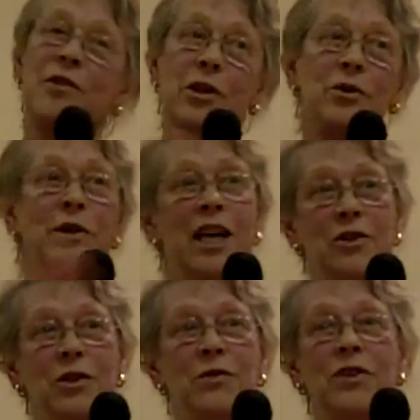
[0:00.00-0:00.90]
So you
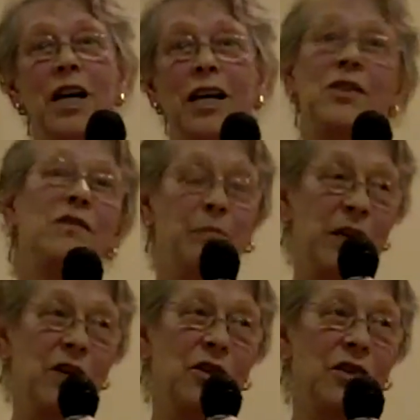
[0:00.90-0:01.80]
get two sides of the
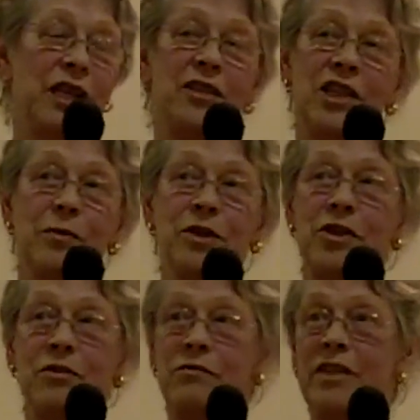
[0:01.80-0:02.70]
pictures there. I just
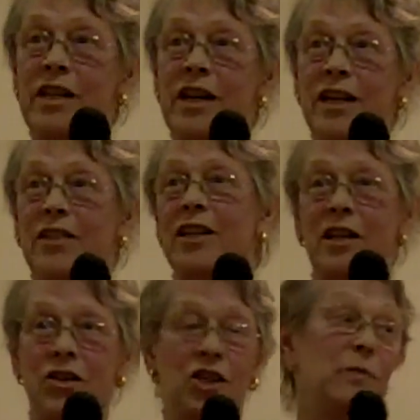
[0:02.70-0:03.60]
want you to realize the
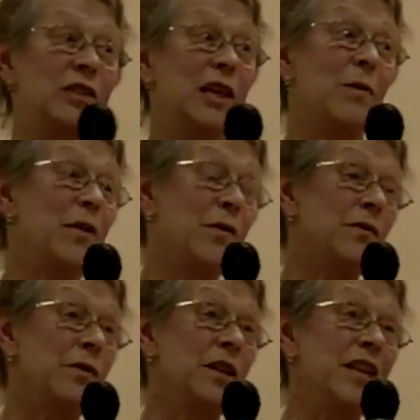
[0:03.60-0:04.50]
hardships they went
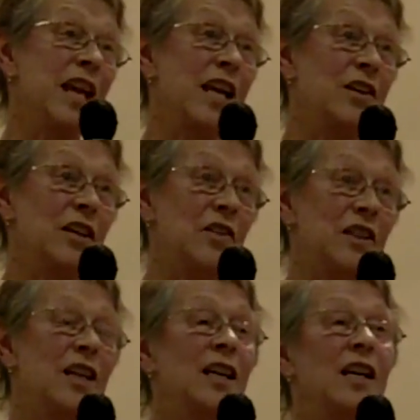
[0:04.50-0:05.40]
through in the
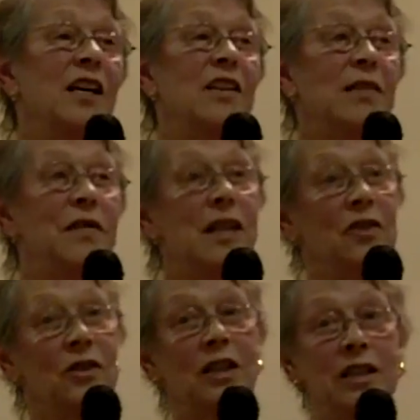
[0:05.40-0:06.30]
80s, and then
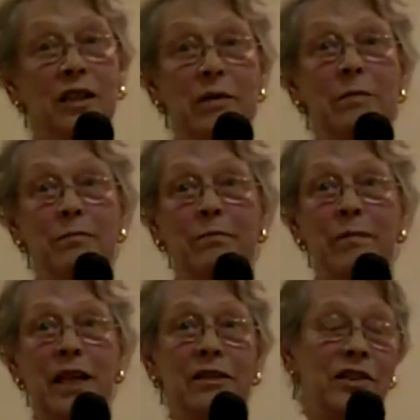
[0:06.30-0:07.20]
things got a little bit
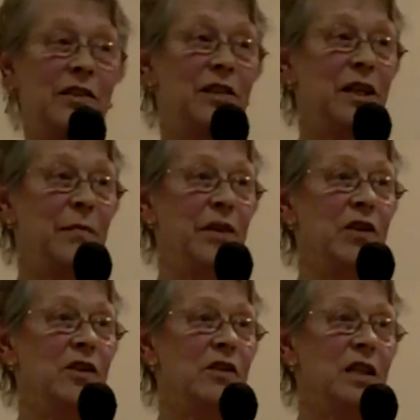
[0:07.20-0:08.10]
better as,
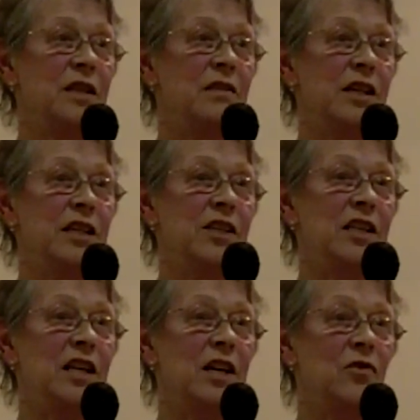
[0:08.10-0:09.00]
into the
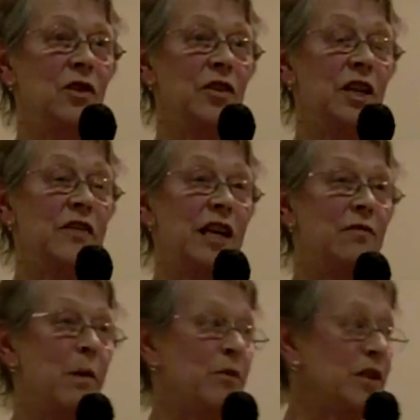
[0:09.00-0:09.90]
1900s. And
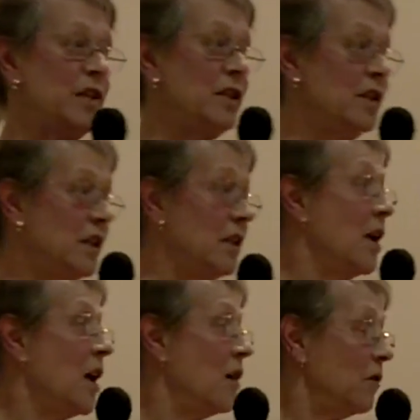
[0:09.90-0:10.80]
they represented
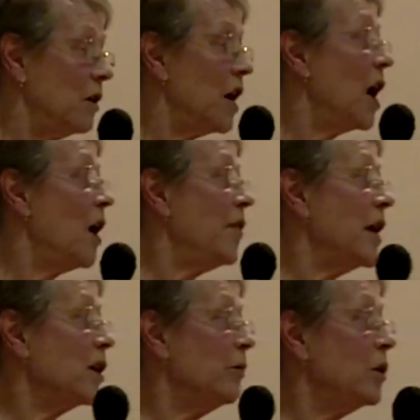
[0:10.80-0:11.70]

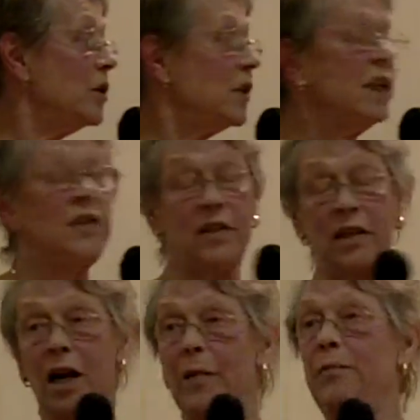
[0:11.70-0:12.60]
their
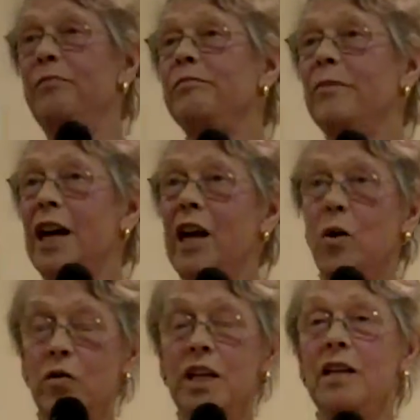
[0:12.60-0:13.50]
communities by
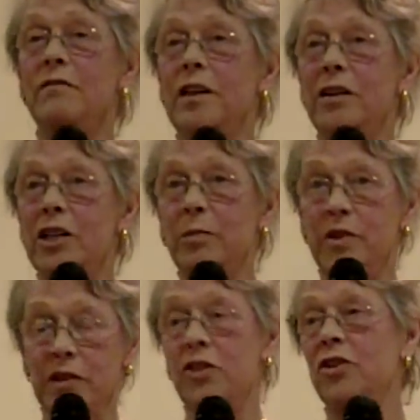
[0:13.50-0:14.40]
holding various
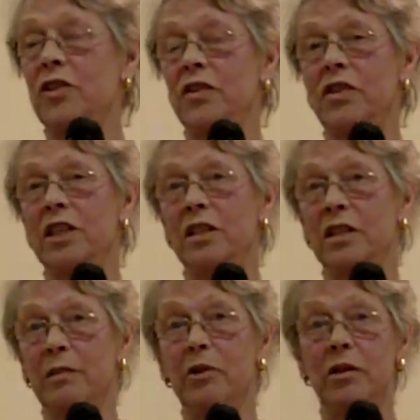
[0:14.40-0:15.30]
positions in
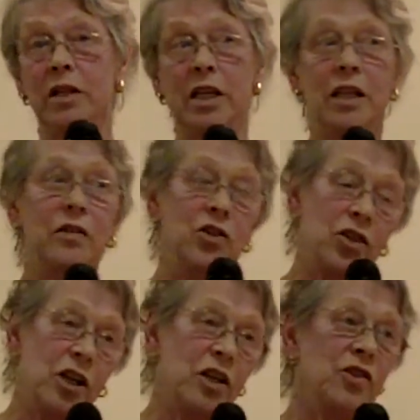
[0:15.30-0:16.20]
the community, in the
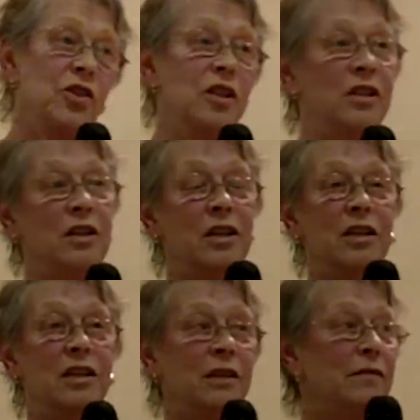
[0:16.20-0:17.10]
church, and
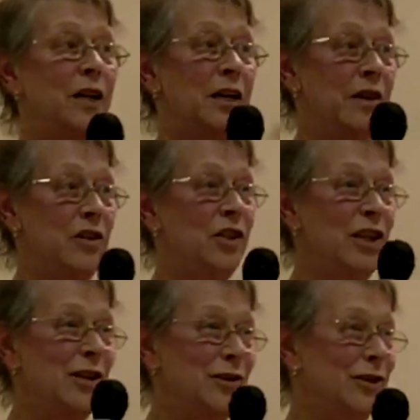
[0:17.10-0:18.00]
fire
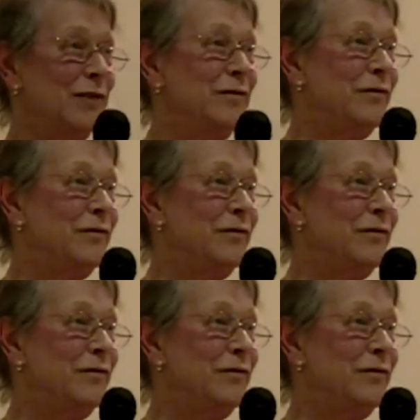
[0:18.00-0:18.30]
engines,